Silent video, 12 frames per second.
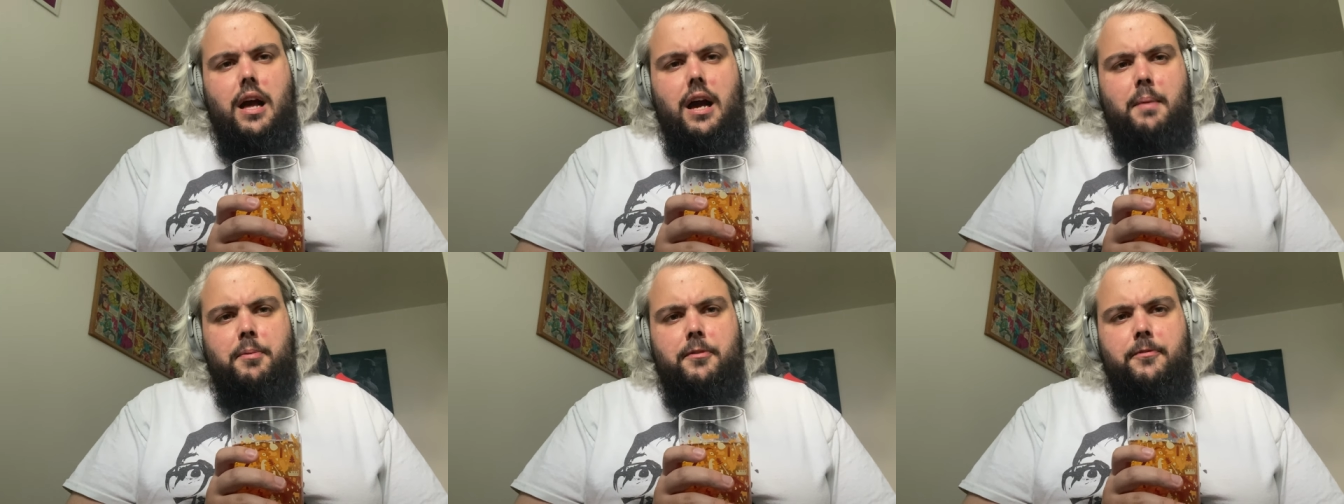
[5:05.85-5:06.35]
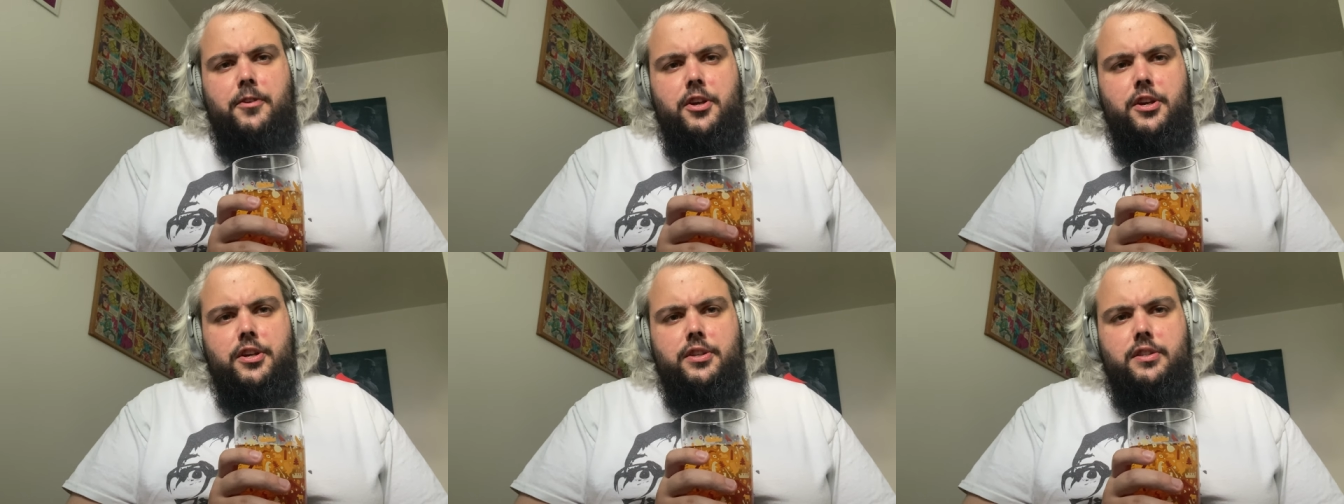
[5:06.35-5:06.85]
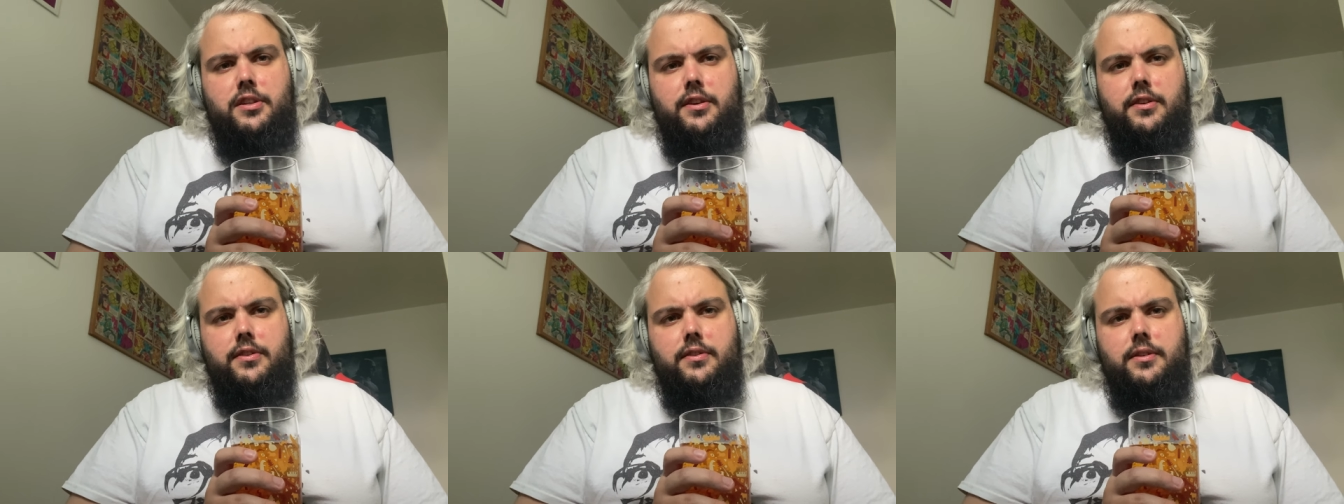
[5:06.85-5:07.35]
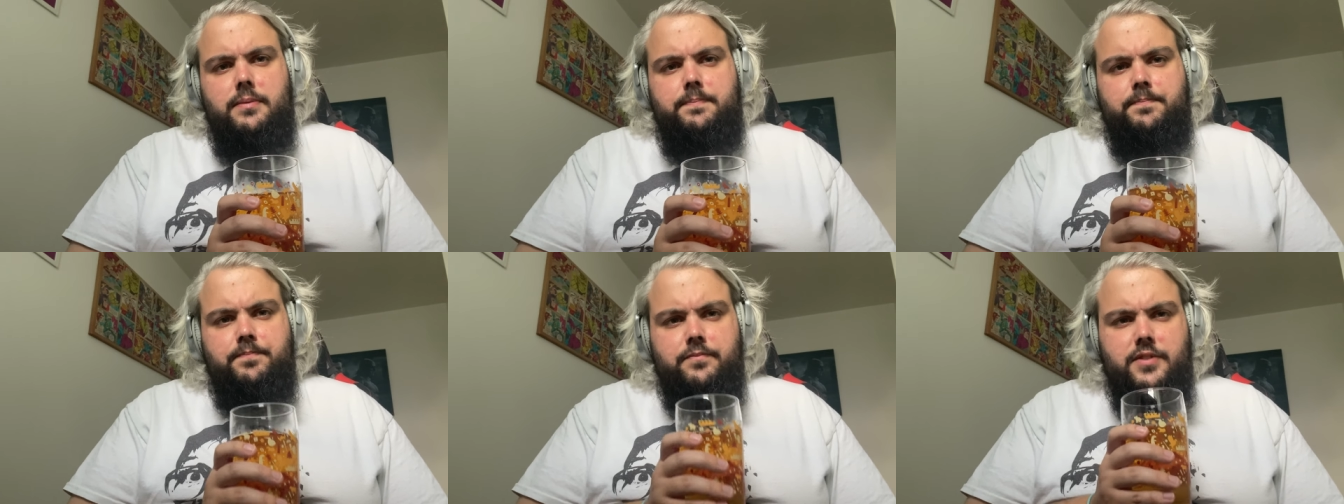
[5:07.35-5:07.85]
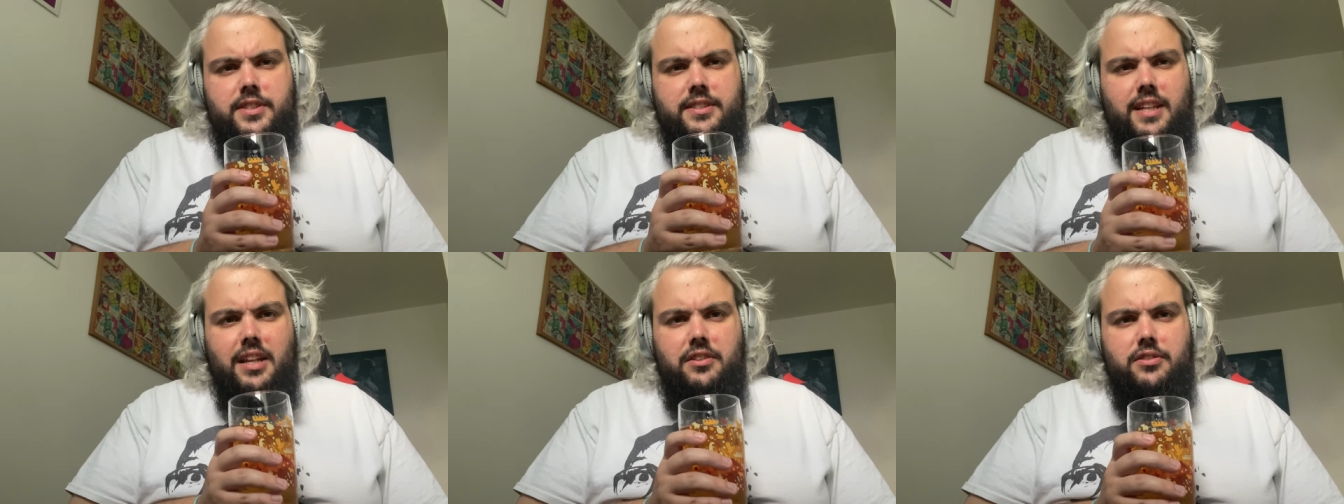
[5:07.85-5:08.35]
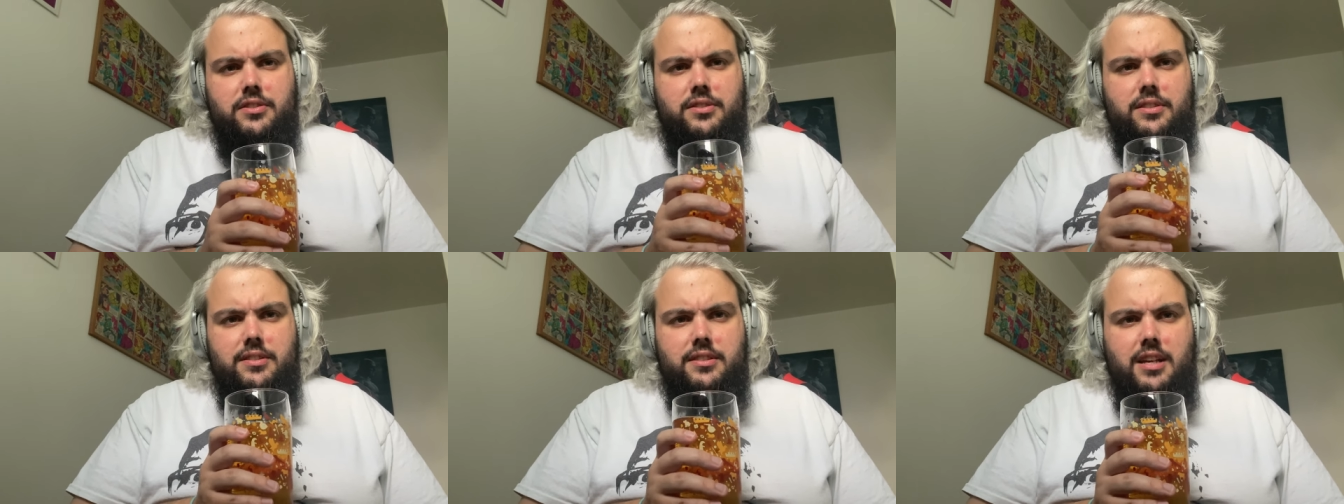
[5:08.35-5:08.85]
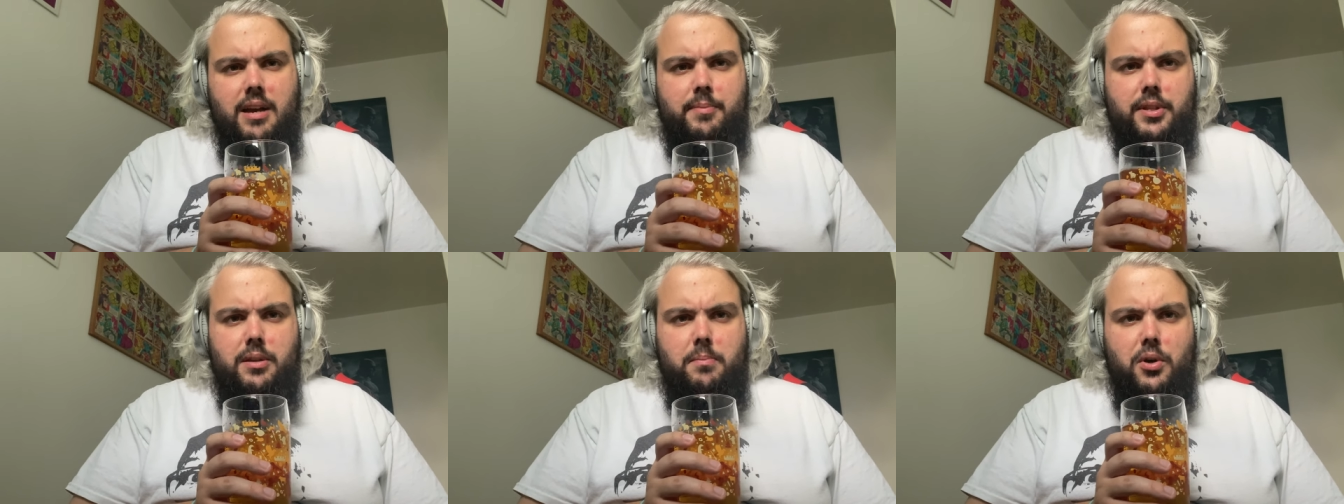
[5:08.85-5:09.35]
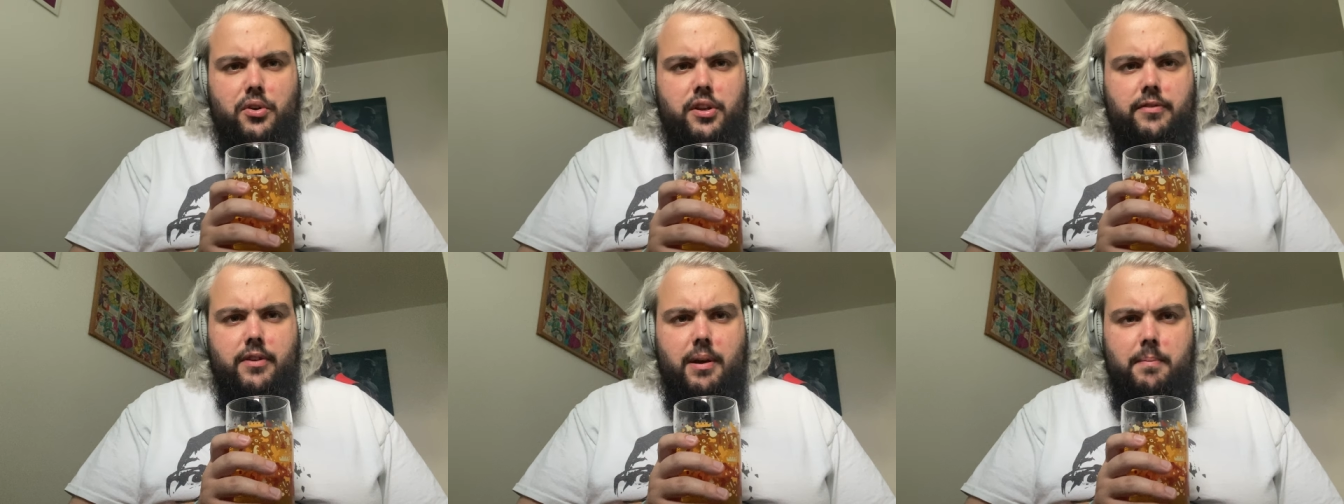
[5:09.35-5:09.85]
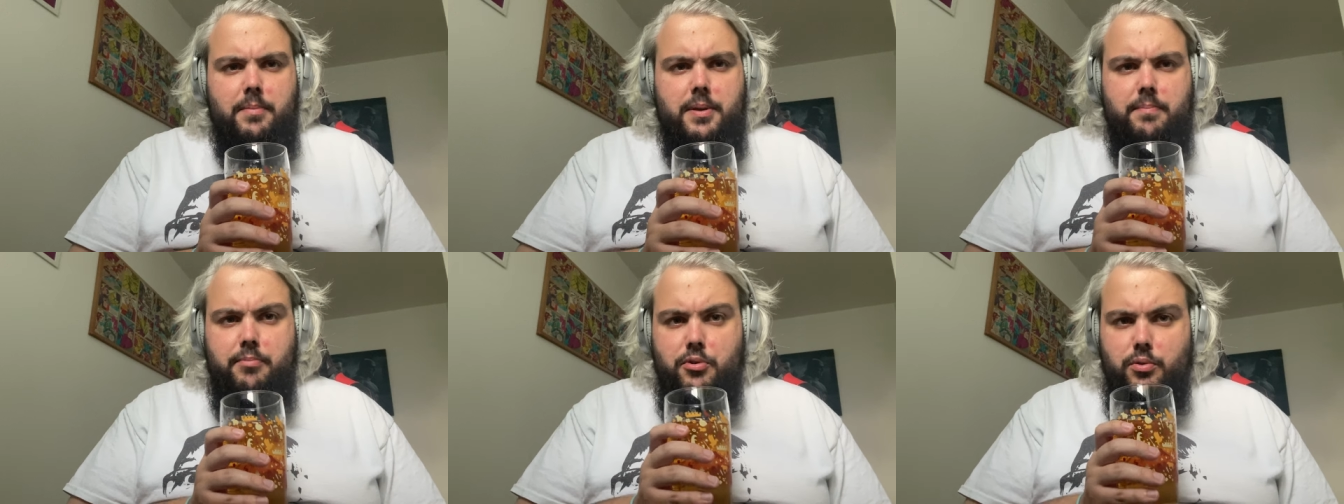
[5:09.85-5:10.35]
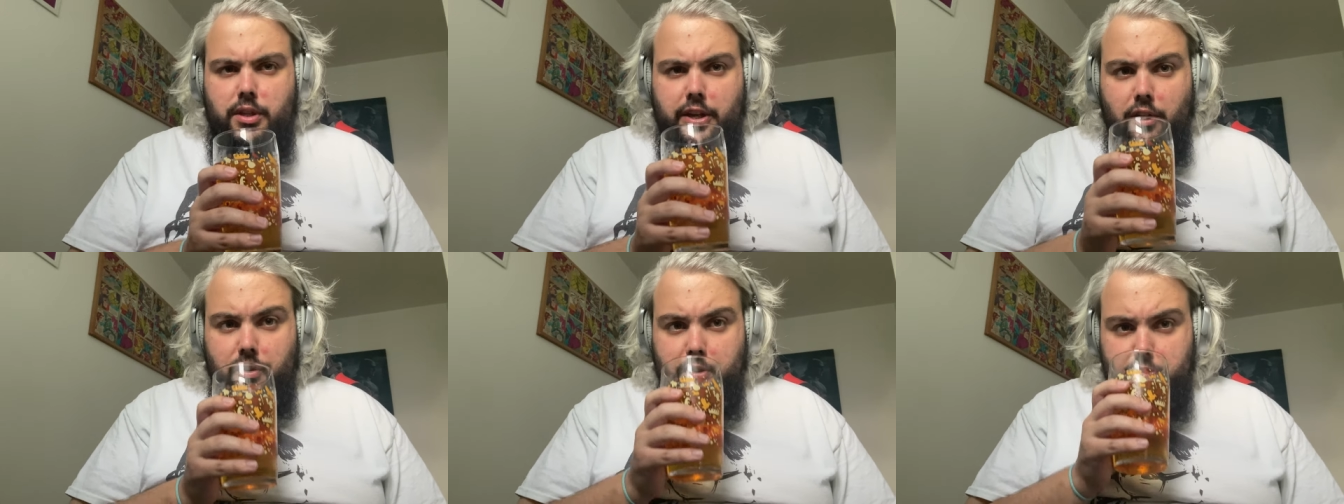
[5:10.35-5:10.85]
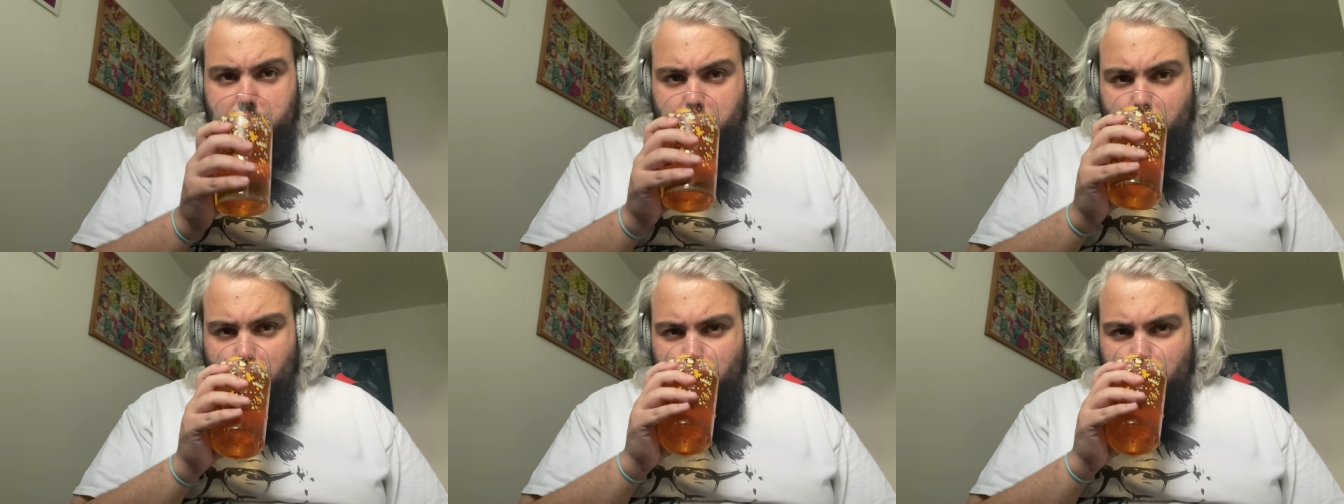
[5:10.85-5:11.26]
I preferred the standard Simon Le Mon, if I'm being brutally honest.